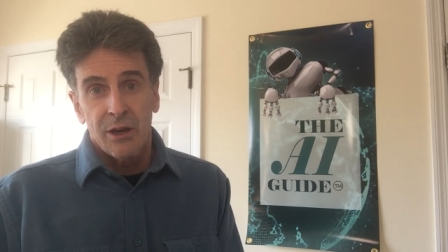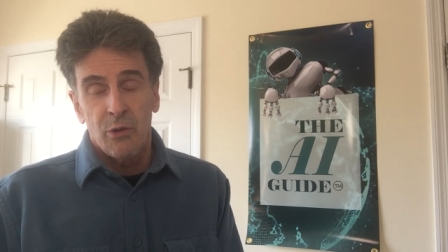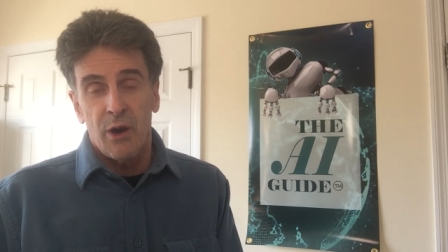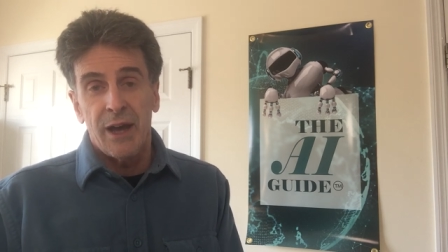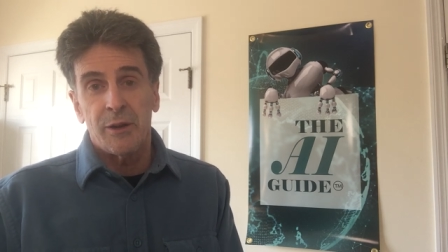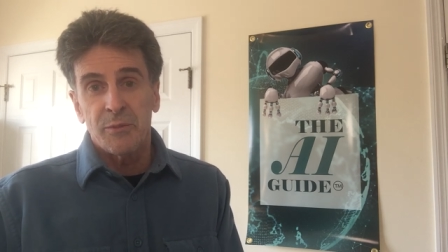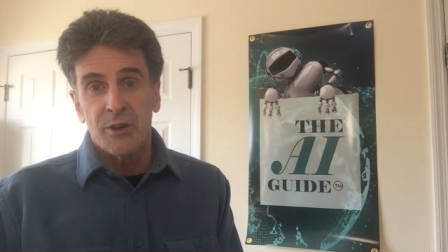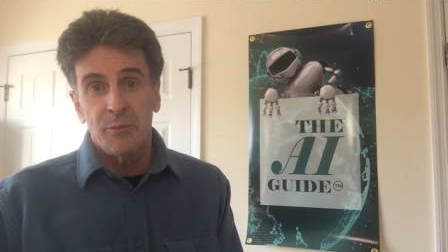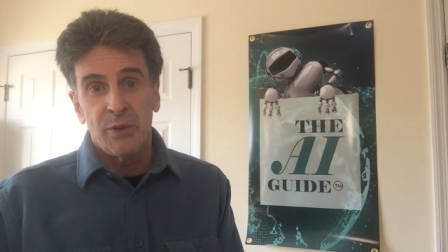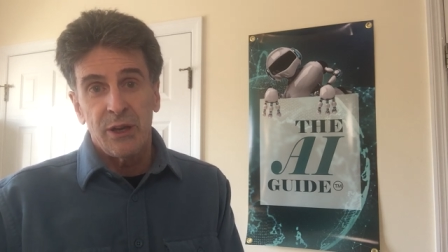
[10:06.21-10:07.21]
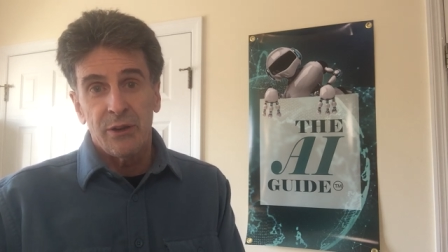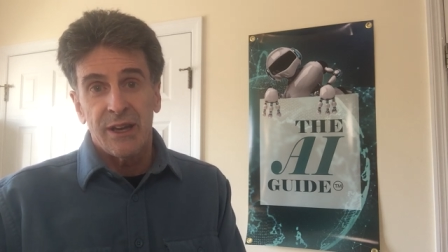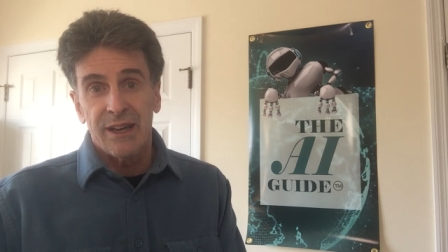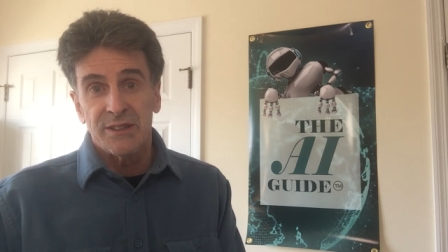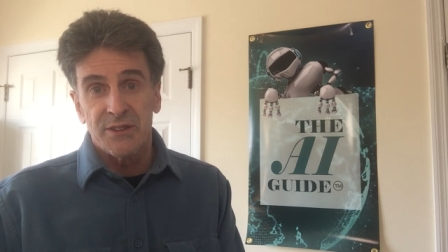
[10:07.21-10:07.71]
quantum
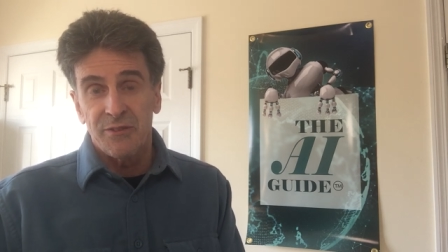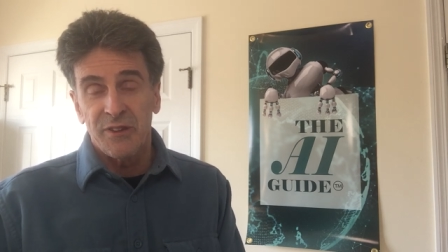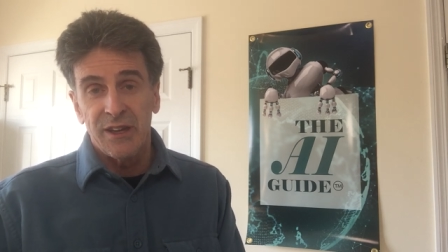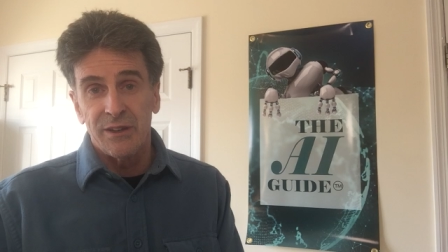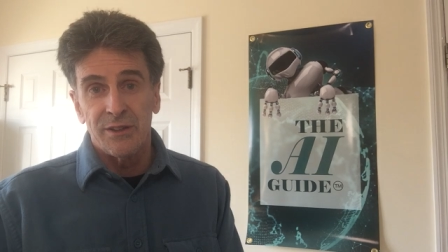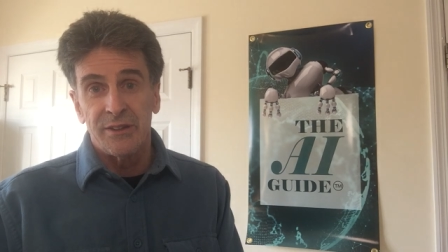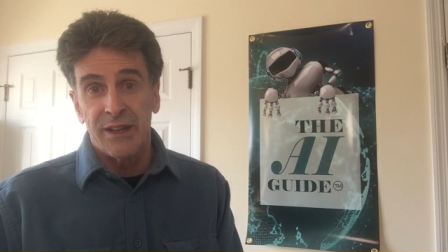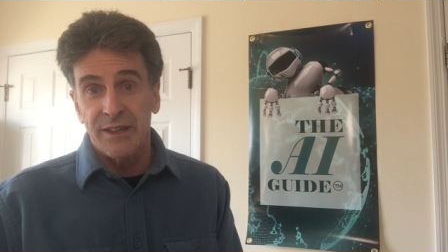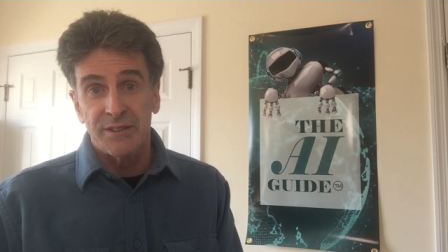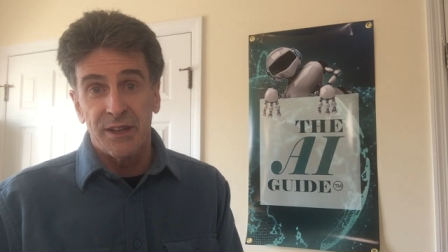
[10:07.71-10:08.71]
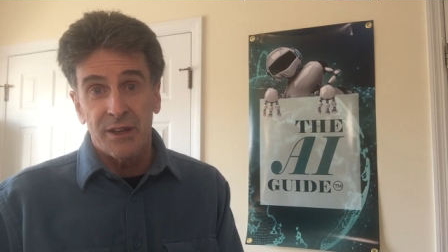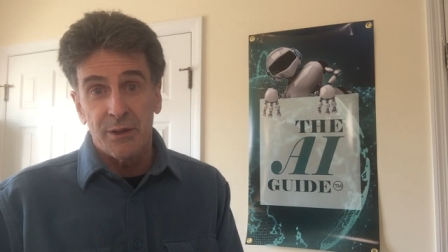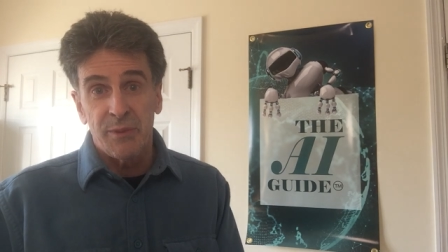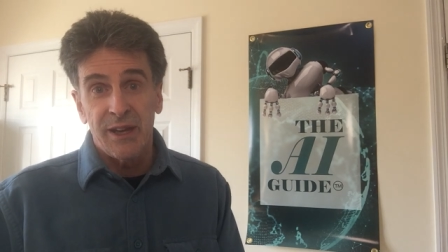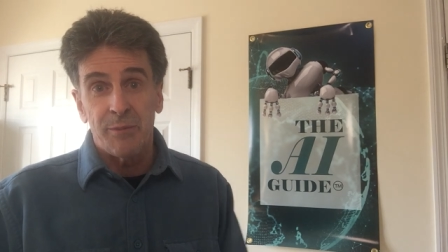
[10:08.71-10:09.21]
computing is a field that isn't going
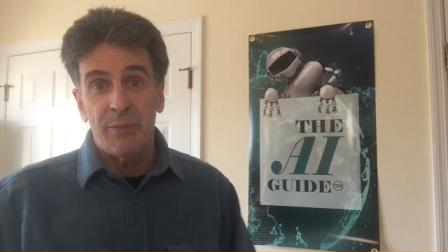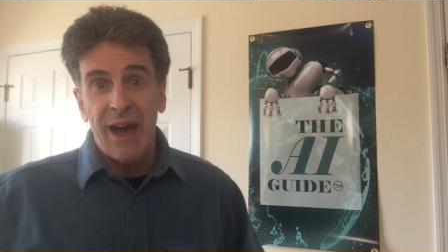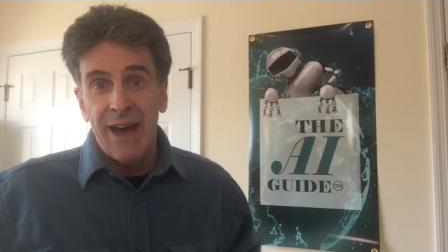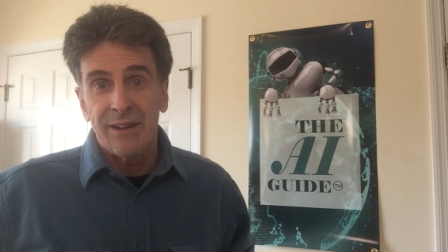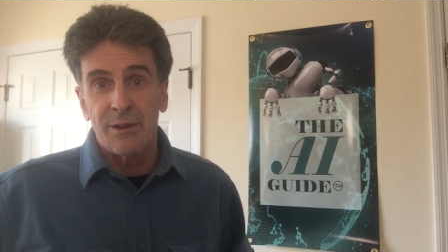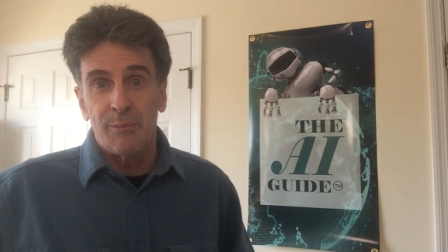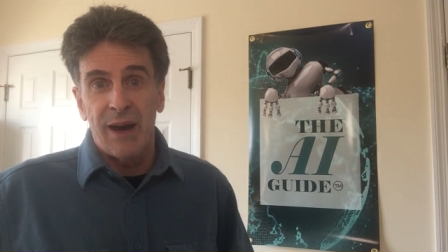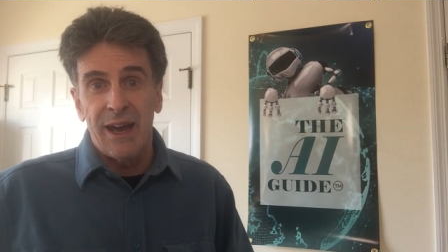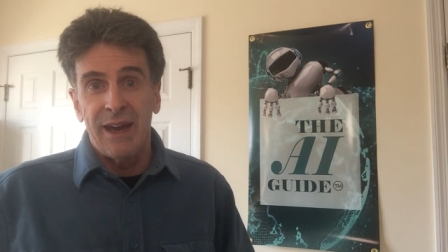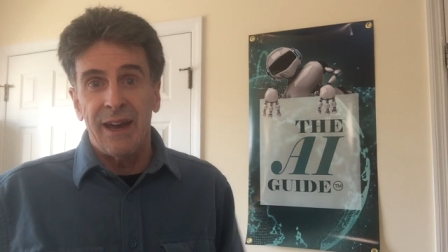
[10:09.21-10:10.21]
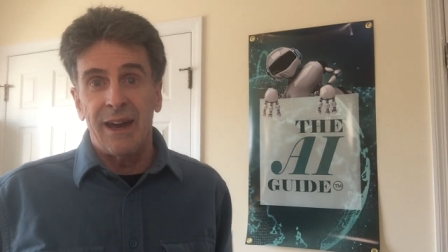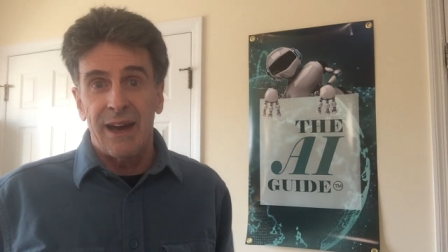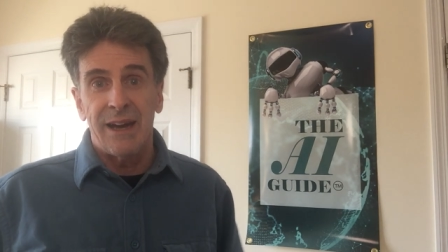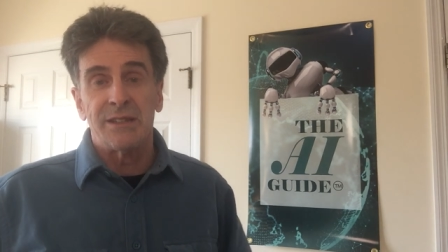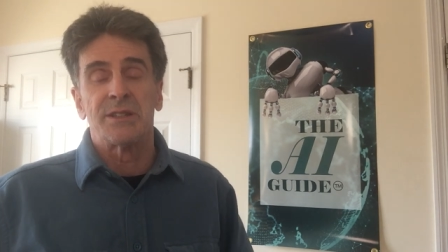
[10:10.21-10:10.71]
to be impacted by
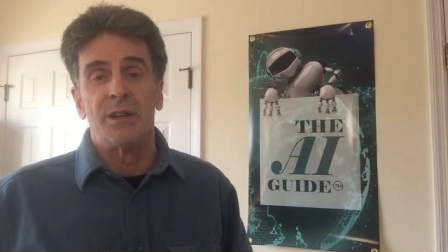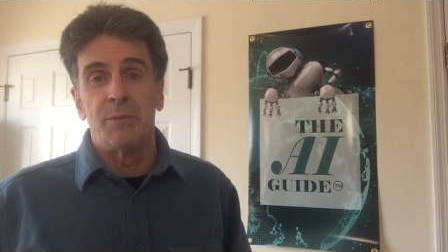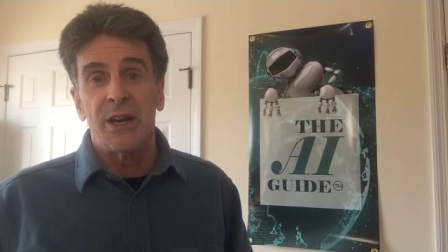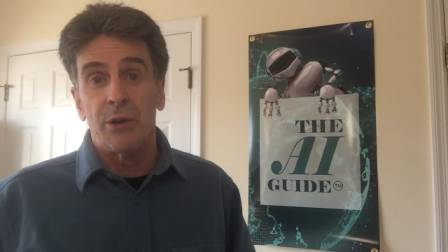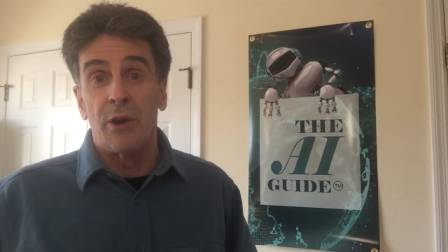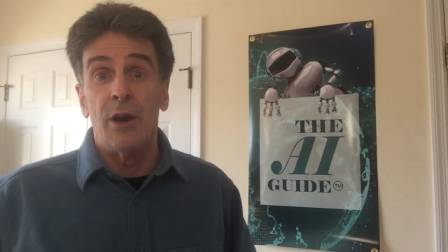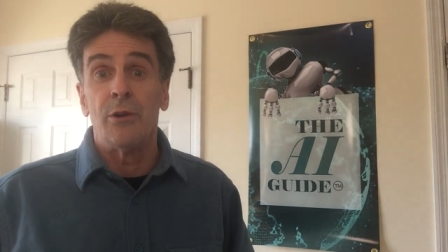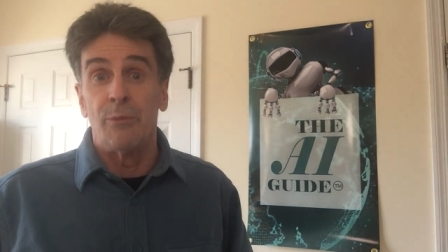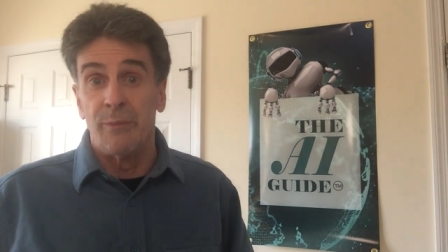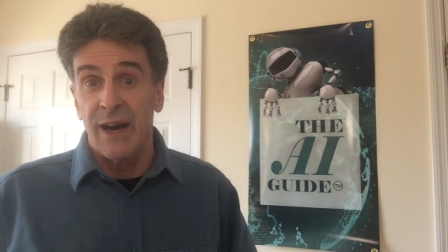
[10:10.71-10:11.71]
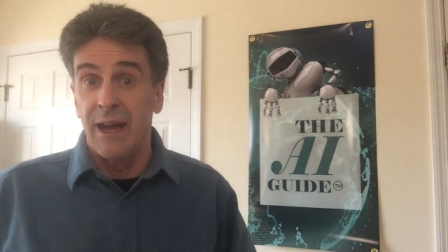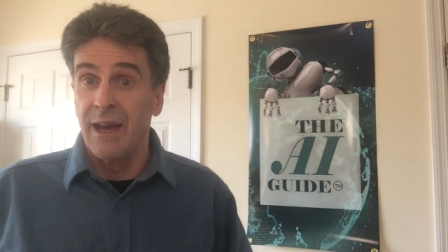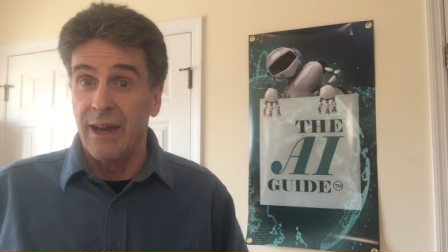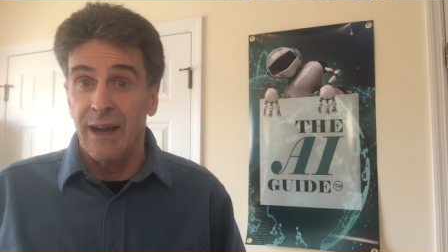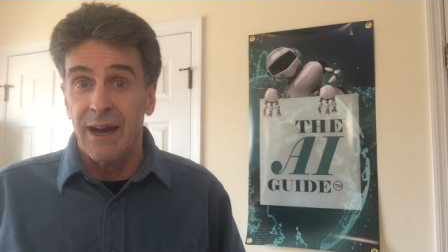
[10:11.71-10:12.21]
AI, it's going to be grown by
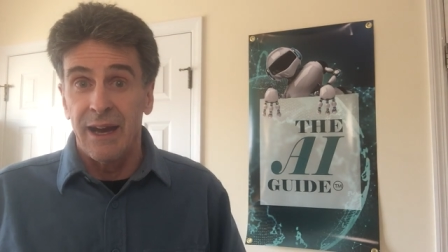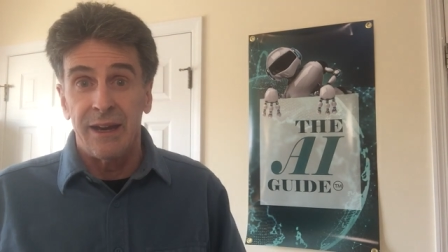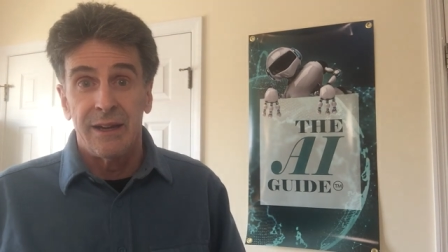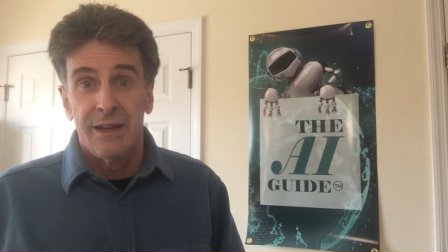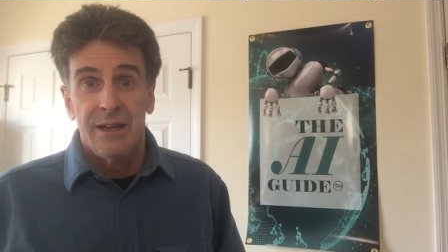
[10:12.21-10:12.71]
AI.